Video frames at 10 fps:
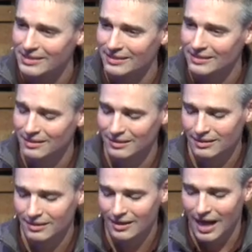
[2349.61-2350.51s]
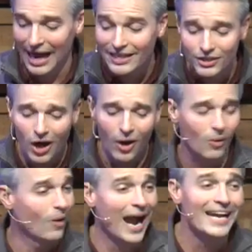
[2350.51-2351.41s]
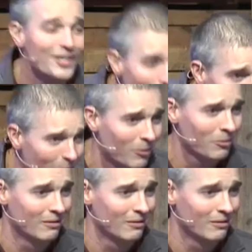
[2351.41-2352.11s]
And I know, I know,